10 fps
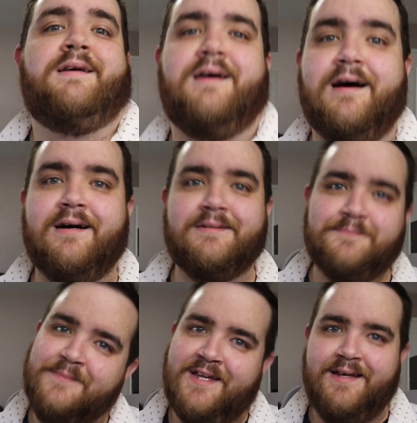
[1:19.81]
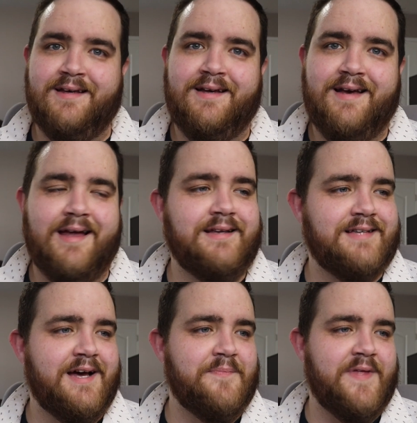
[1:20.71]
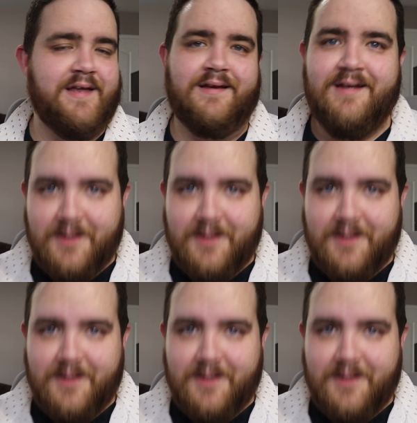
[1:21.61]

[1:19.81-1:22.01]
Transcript: Uh, anytime that